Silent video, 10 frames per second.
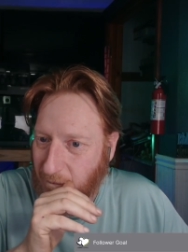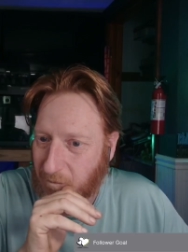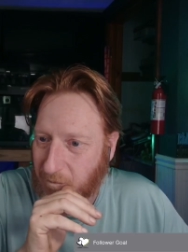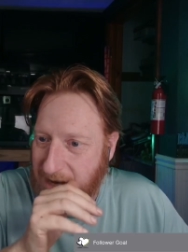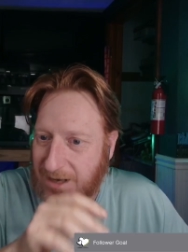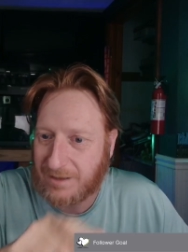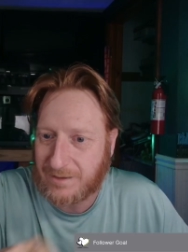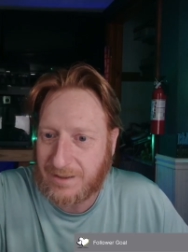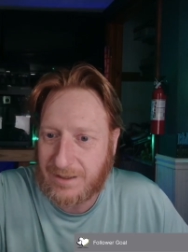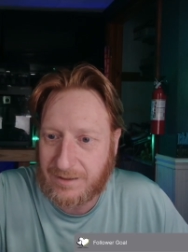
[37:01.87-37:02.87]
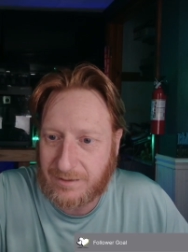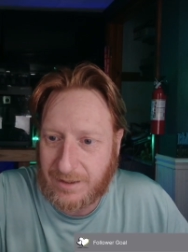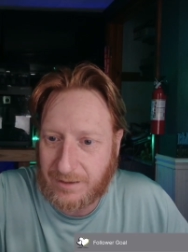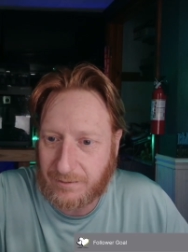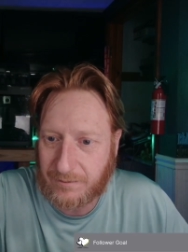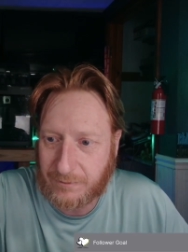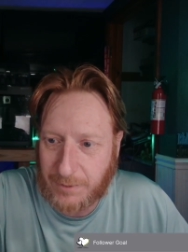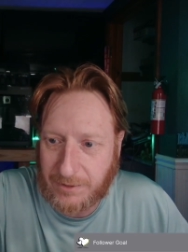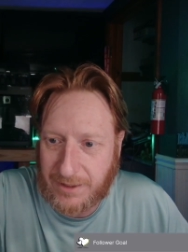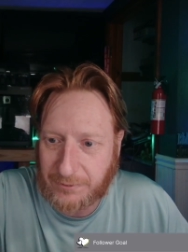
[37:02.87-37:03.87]
Yeah, yeah,
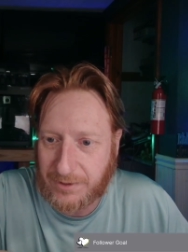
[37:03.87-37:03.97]
Ramon, that's what he